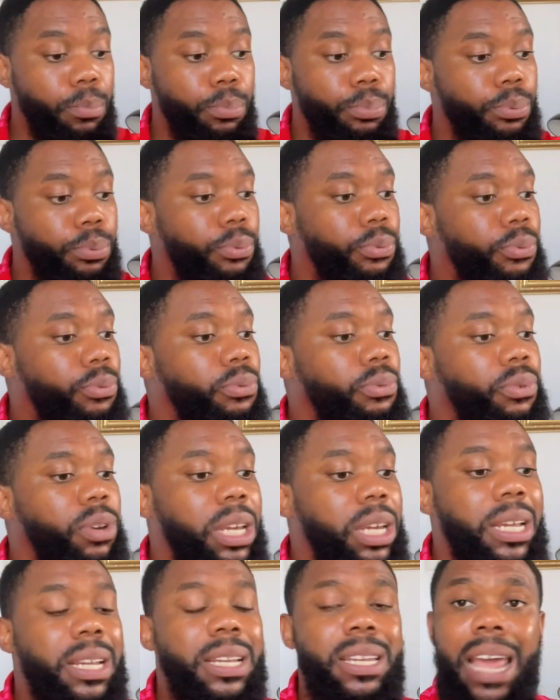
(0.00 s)

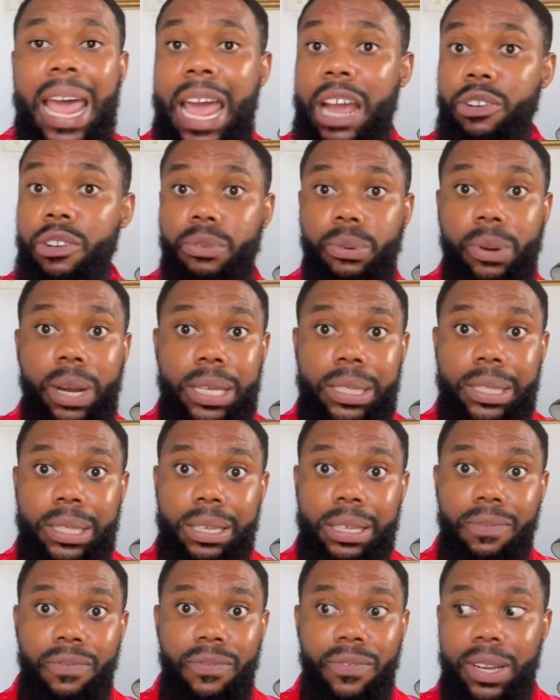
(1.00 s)
breed
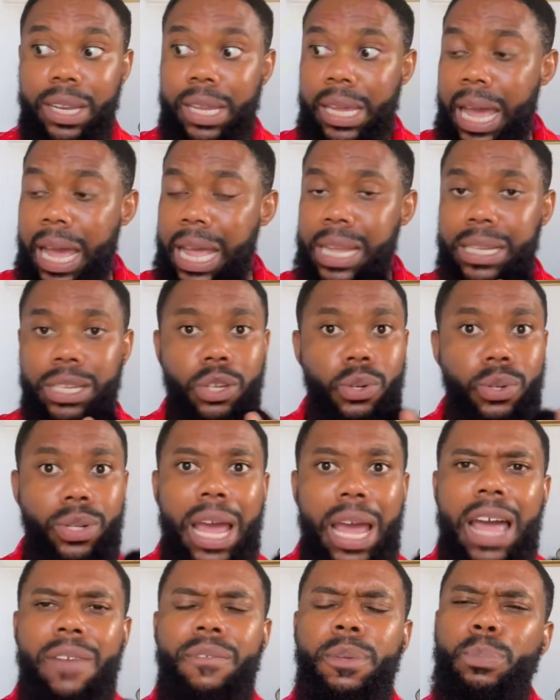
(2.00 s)
aggressively, and
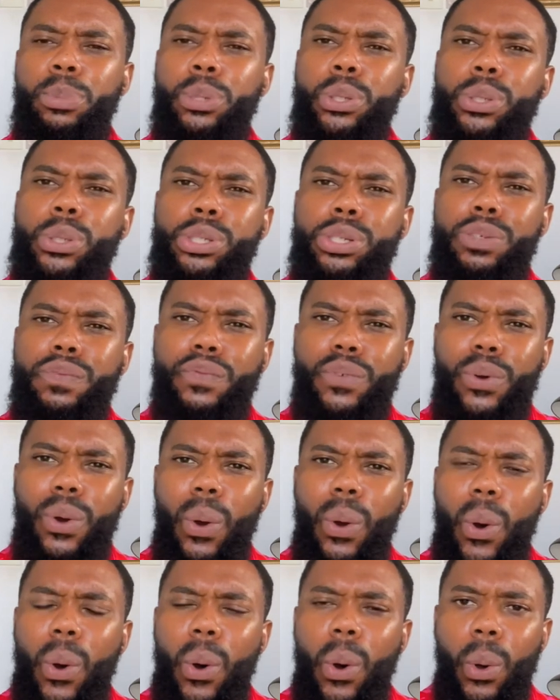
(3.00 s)
they have a beautiful
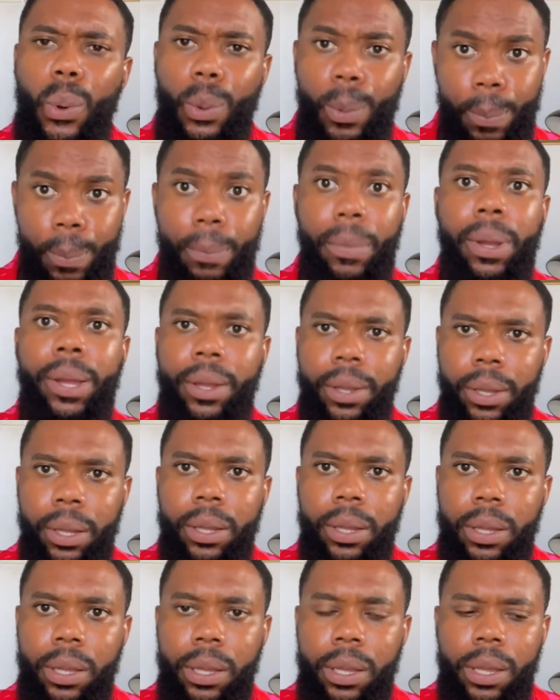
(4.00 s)
home.
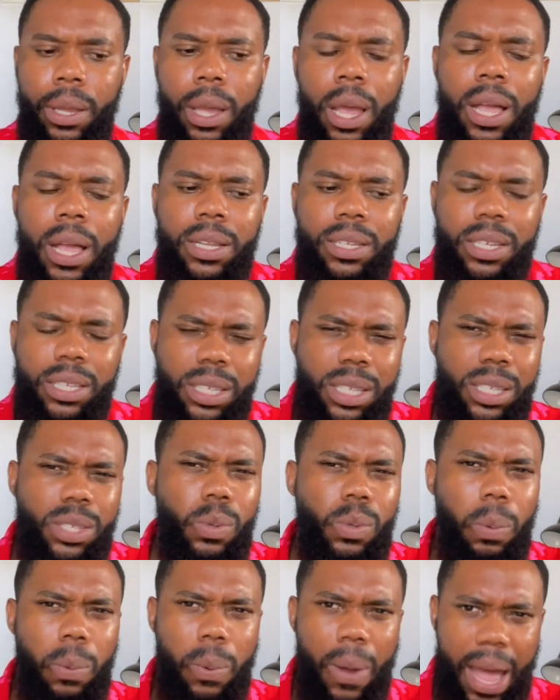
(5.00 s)
This
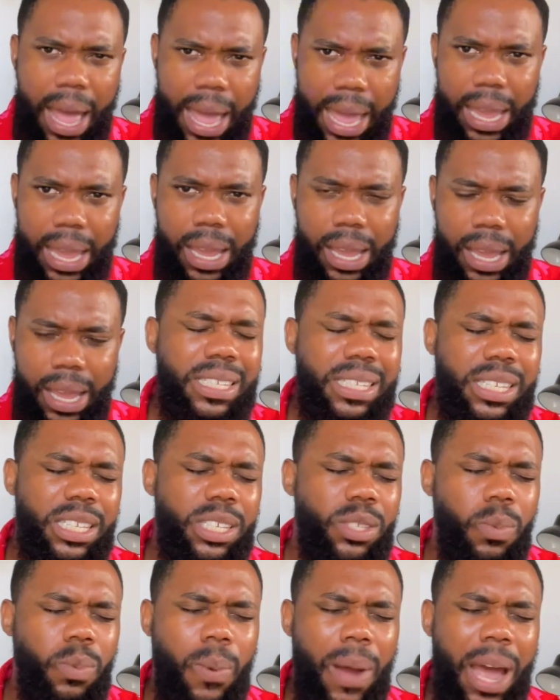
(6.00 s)

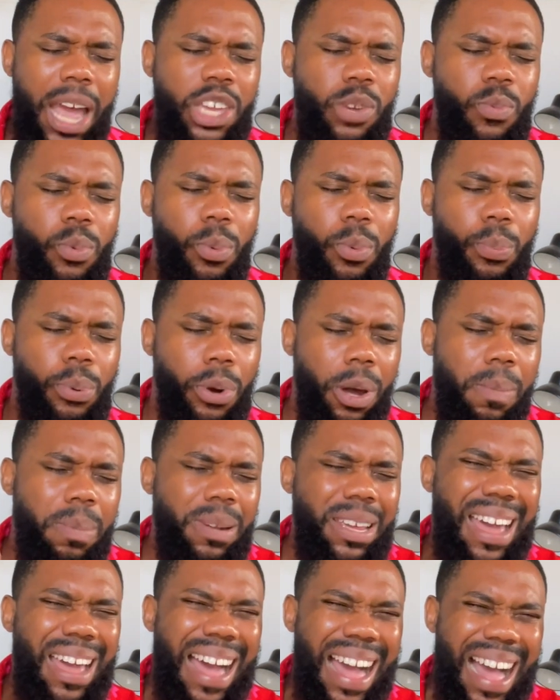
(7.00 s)
is why you will
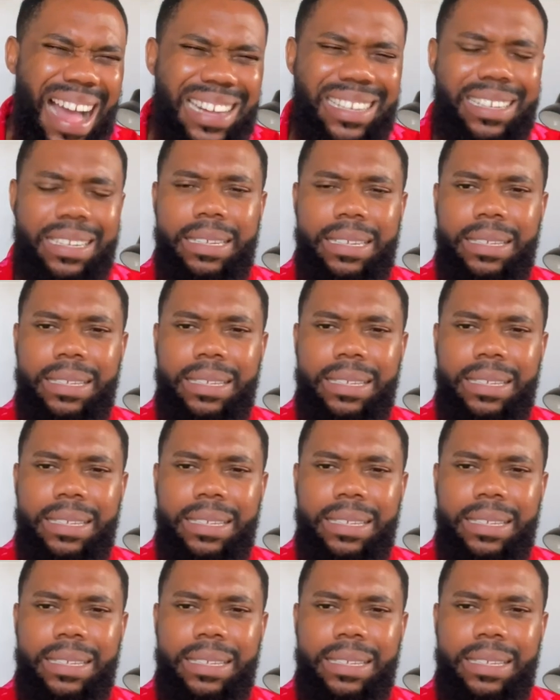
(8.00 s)
probably hardly